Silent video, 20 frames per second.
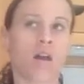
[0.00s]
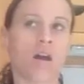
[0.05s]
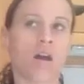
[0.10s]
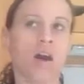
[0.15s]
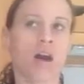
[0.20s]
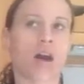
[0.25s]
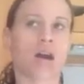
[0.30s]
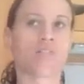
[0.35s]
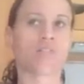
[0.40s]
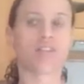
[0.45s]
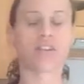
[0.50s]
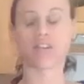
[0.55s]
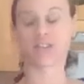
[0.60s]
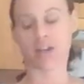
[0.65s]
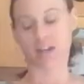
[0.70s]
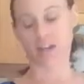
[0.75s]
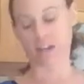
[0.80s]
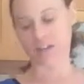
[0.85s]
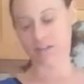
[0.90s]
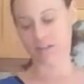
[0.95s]
I figured
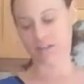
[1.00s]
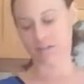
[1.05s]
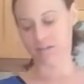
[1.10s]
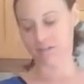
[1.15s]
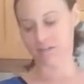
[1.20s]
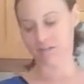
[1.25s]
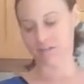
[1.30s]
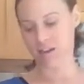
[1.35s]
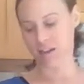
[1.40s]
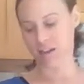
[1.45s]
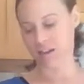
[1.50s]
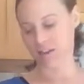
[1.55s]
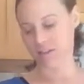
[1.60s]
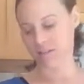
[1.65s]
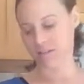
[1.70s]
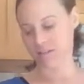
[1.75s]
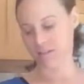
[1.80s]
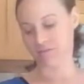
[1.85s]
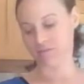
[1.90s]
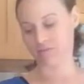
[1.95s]
I could
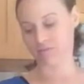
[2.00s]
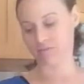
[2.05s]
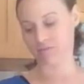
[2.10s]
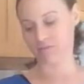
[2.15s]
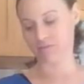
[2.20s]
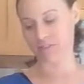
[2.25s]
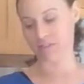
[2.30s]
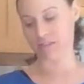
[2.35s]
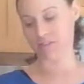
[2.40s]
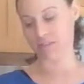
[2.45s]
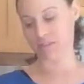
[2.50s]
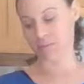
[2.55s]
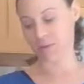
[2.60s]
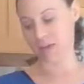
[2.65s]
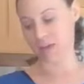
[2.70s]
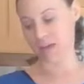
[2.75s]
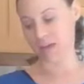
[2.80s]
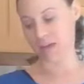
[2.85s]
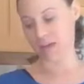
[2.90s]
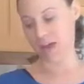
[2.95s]
kind of save some
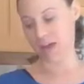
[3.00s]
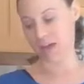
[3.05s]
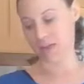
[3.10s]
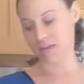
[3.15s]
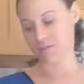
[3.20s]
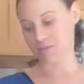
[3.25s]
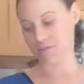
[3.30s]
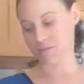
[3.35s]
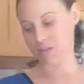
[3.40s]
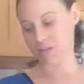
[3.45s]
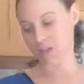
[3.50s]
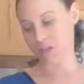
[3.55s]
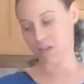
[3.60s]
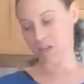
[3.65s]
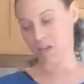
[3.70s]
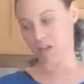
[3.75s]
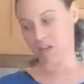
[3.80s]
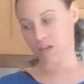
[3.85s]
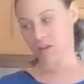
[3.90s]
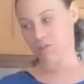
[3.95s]
money and
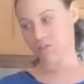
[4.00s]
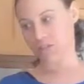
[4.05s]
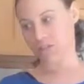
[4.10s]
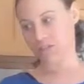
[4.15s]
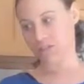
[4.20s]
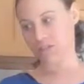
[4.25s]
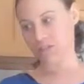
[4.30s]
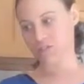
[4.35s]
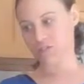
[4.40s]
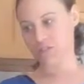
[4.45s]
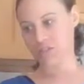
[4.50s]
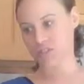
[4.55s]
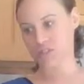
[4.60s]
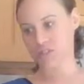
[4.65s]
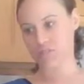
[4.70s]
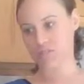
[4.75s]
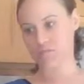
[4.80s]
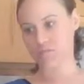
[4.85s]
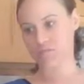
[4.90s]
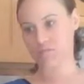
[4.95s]
really
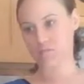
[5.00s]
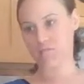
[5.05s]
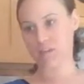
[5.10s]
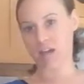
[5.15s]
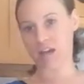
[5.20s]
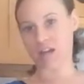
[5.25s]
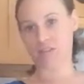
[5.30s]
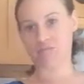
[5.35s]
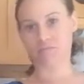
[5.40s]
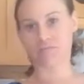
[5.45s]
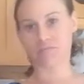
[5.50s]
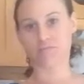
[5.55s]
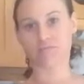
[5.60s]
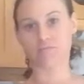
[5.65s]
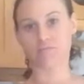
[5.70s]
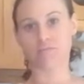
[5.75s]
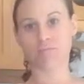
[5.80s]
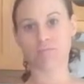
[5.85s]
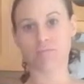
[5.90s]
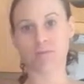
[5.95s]
just kind of
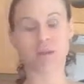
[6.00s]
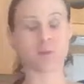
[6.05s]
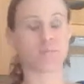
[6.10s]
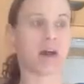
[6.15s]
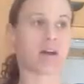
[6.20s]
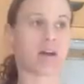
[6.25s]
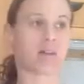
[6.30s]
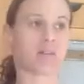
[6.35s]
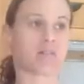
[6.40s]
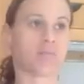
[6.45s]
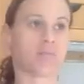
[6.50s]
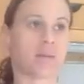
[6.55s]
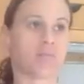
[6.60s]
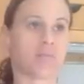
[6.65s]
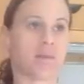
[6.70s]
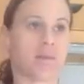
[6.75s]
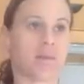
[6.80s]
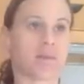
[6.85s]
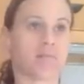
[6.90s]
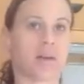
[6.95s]
be empowered by
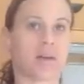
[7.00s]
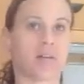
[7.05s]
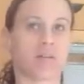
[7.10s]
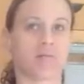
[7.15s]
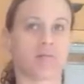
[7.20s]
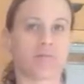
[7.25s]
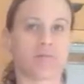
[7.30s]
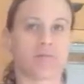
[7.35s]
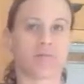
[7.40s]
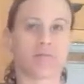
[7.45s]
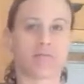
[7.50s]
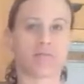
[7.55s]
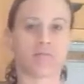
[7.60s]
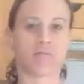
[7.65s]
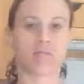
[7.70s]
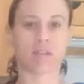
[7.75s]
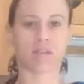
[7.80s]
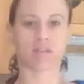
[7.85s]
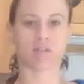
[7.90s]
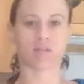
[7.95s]
making my own
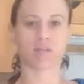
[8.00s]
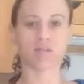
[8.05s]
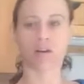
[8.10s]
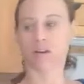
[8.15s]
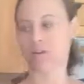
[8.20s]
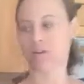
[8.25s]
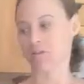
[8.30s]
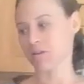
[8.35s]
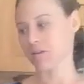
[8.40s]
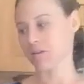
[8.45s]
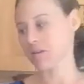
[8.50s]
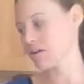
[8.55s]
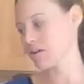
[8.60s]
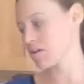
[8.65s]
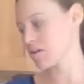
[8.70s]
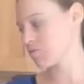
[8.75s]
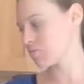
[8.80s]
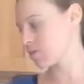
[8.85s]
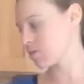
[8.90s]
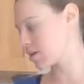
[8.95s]
things. So
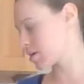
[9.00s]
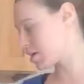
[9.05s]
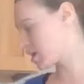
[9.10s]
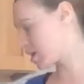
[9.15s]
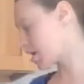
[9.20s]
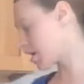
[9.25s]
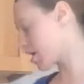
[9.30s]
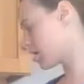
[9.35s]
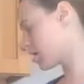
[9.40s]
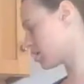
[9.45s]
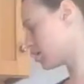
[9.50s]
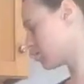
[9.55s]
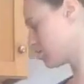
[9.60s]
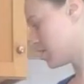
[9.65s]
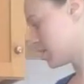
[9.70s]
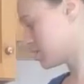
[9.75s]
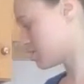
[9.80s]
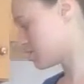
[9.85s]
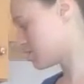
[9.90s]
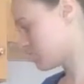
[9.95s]
what you
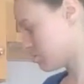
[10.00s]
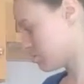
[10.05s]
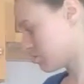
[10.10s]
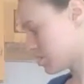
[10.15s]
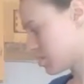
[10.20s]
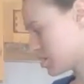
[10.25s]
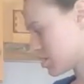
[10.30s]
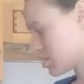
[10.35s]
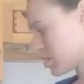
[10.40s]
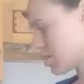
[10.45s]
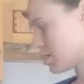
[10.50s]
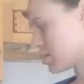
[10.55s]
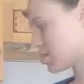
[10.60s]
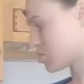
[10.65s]
need to do this is